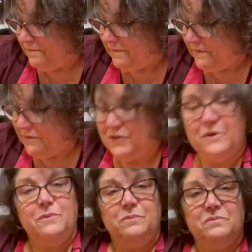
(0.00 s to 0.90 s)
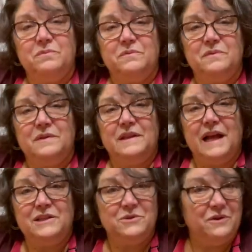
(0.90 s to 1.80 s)
So
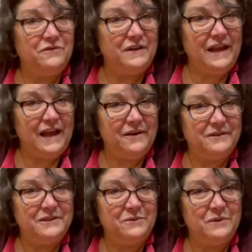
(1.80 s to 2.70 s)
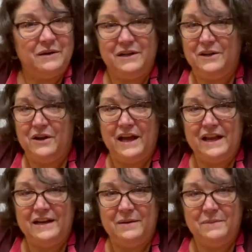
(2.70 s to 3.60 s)
that's all for now. So I'm going to go ahead
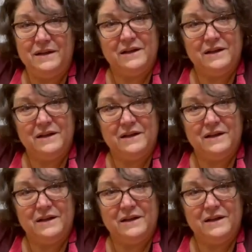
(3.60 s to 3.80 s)
and I'm going to